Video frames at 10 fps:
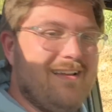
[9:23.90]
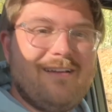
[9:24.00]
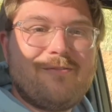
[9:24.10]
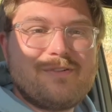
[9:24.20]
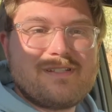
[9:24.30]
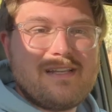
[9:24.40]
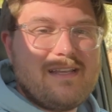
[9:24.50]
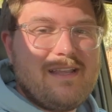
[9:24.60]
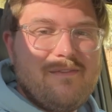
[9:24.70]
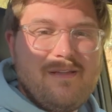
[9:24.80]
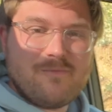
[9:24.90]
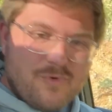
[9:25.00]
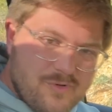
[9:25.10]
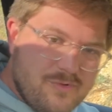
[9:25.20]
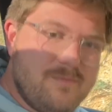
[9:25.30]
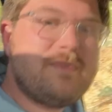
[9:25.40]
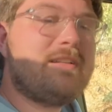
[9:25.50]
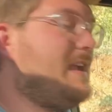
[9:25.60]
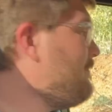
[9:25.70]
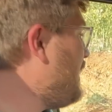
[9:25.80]
We're just going to give him room to
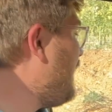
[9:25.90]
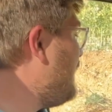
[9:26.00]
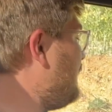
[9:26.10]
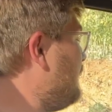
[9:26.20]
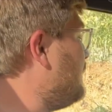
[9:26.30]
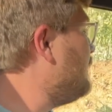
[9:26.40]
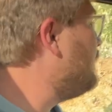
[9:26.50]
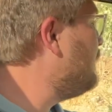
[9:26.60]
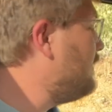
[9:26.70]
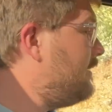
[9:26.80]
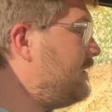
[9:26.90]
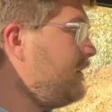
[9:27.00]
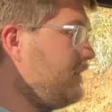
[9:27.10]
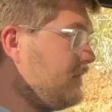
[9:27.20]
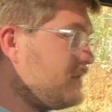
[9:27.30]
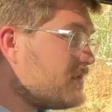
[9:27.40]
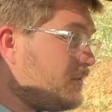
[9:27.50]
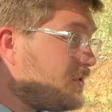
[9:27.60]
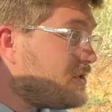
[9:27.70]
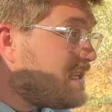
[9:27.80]
get by. So
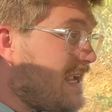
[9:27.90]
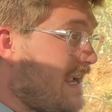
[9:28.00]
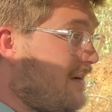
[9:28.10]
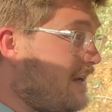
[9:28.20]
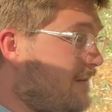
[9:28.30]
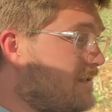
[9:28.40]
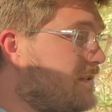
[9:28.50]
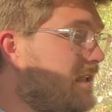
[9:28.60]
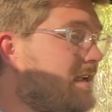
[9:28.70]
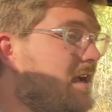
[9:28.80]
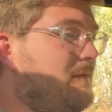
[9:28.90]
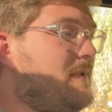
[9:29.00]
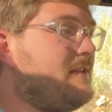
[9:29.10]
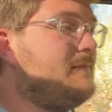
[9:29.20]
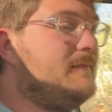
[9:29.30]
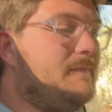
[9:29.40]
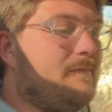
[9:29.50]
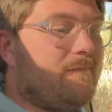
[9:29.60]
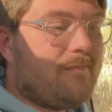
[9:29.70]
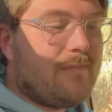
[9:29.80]
we'll just hang out here till they come, and
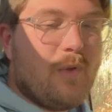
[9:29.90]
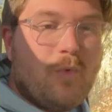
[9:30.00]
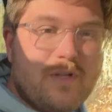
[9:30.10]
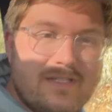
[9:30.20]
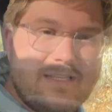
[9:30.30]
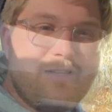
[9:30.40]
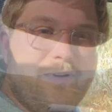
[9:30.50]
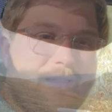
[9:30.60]
then we'll continue on the